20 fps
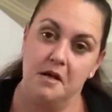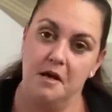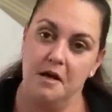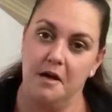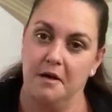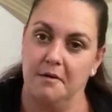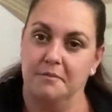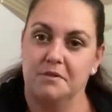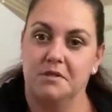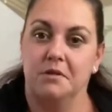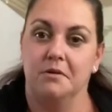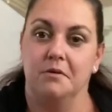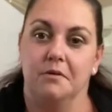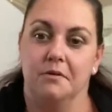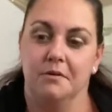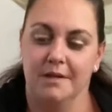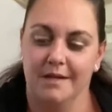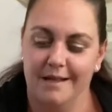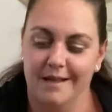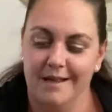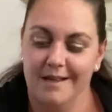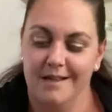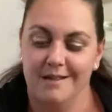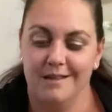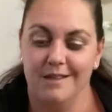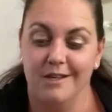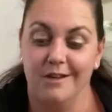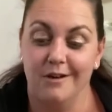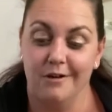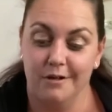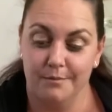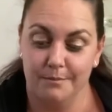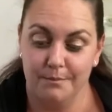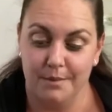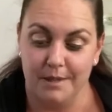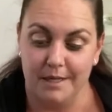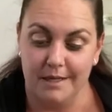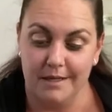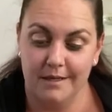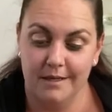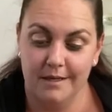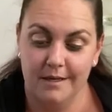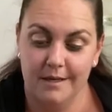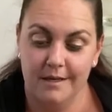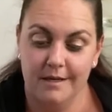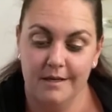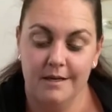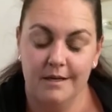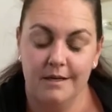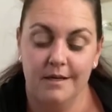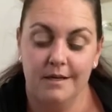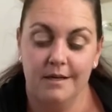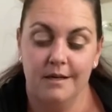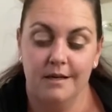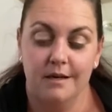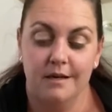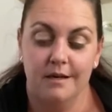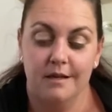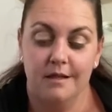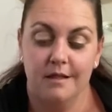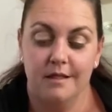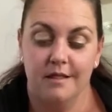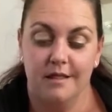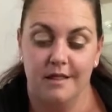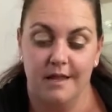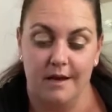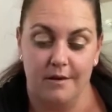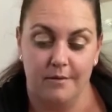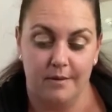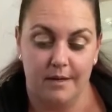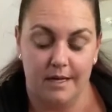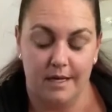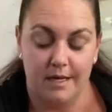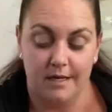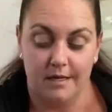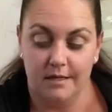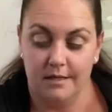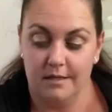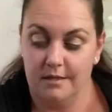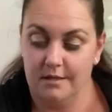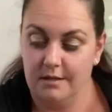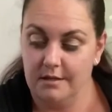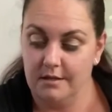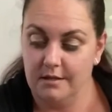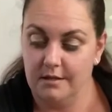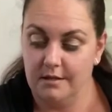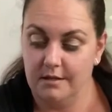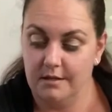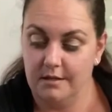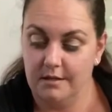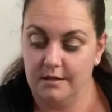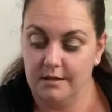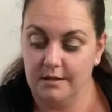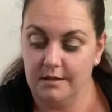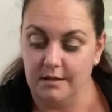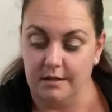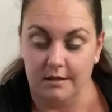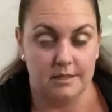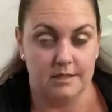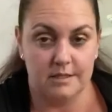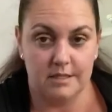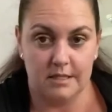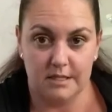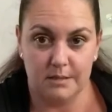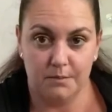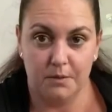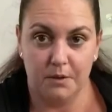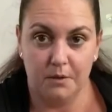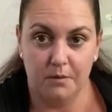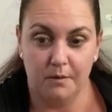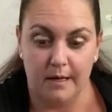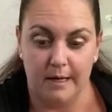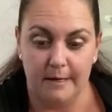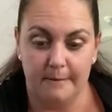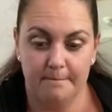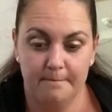up to the art bin. That way, at least it's put away.